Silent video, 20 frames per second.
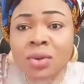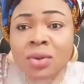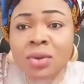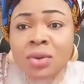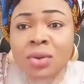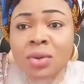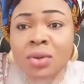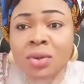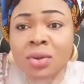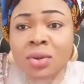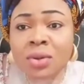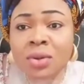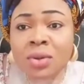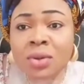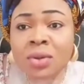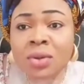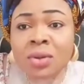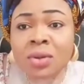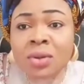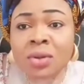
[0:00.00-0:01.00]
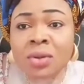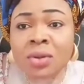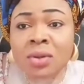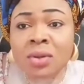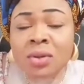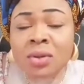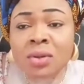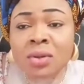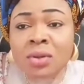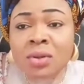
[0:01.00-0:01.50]
why I'm living
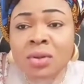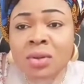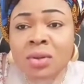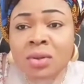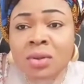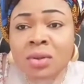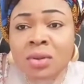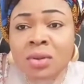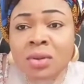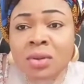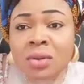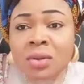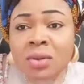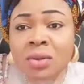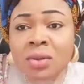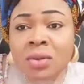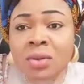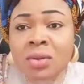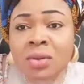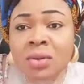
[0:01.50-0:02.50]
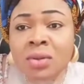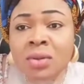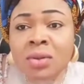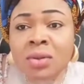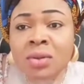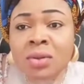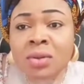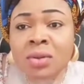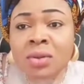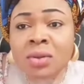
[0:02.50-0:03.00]
in your house.
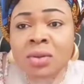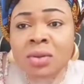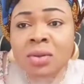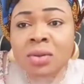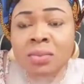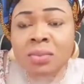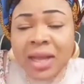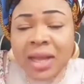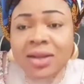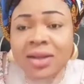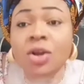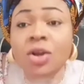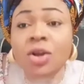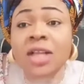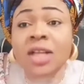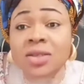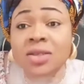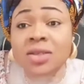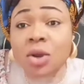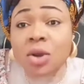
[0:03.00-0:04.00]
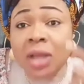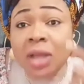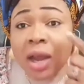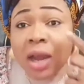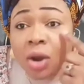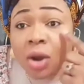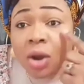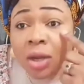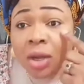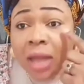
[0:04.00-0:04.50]
But okay, that's all
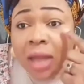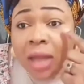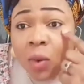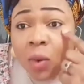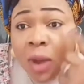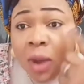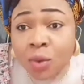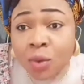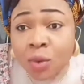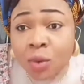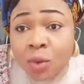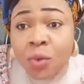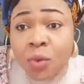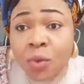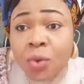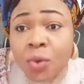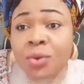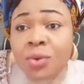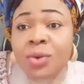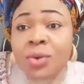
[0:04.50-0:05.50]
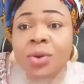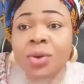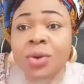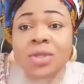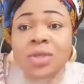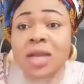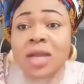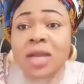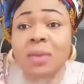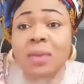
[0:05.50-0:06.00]
your way, Rubu. But
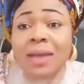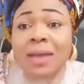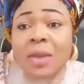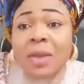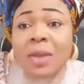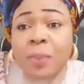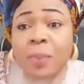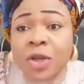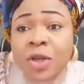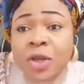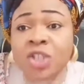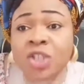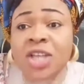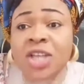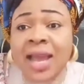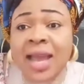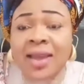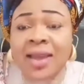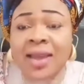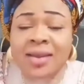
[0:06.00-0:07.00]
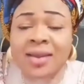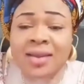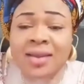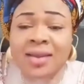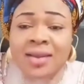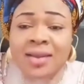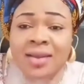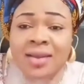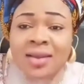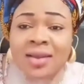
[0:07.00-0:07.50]
I love my
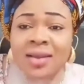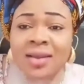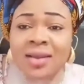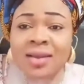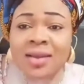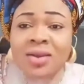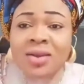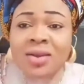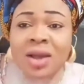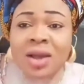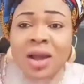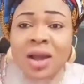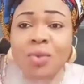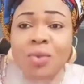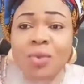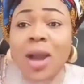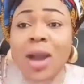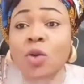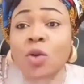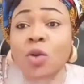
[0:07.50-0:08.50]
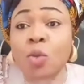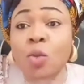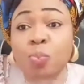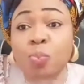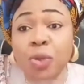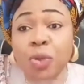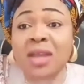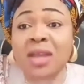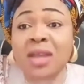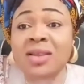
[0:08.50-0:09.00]
what will
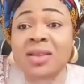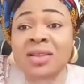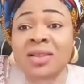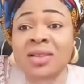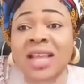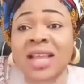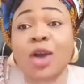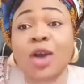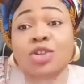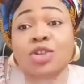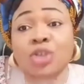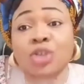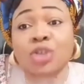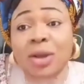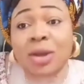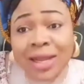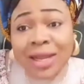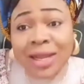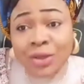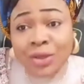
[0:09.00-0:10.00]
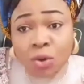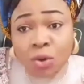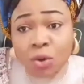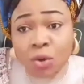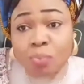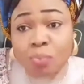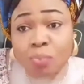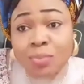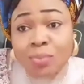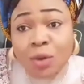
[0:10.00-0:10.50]
be? They will turn it on.
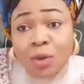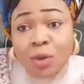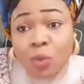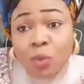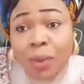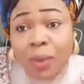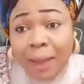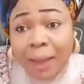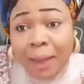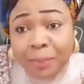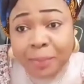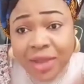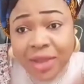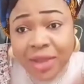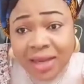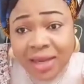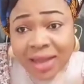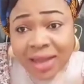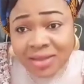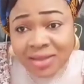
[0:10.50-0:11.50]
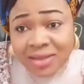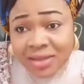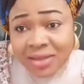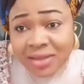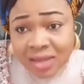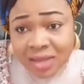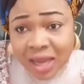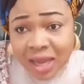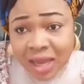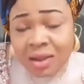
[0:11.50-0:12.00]
Obi anu we wa be na
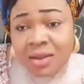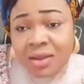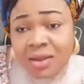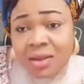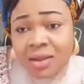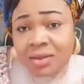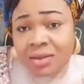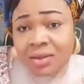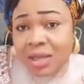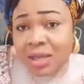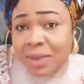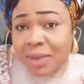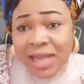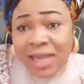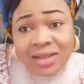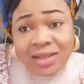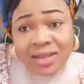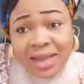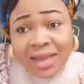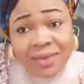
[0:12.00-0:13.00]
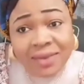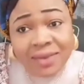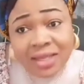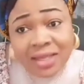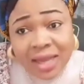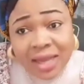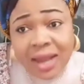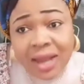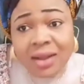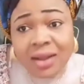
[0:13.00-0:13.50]
sister. Give my
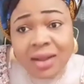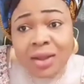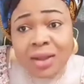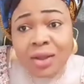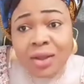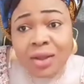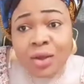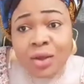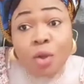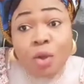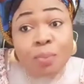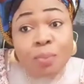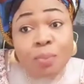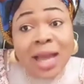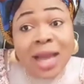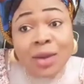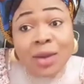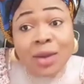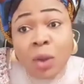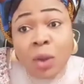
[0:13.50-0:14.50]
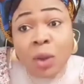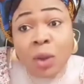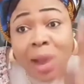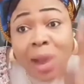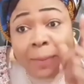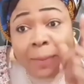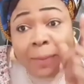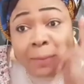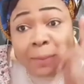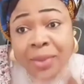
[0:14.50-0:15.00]
attempta. Obi anu we
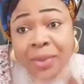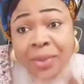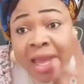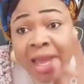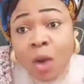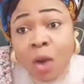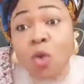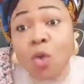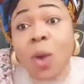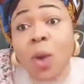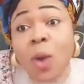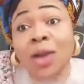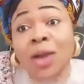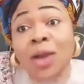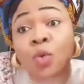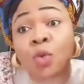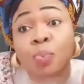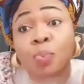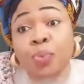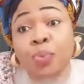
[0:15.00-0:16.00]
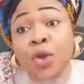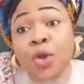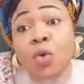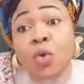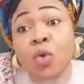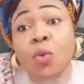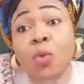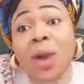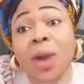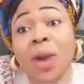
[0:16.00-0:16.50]
wa be na. What will be?
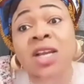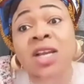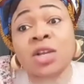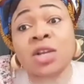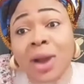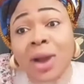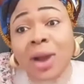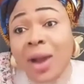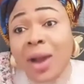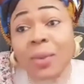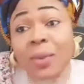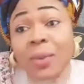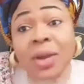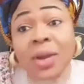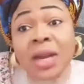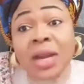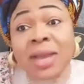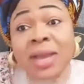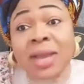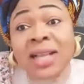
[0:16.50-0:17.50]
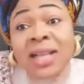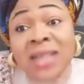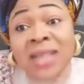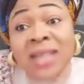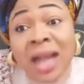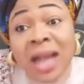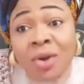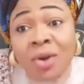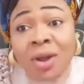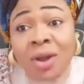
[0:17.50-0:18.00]
What will you draw? Every big
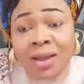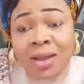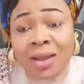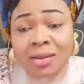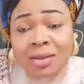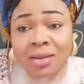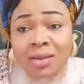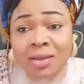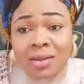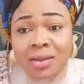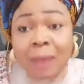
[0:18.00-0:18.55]
time, eh? Abu,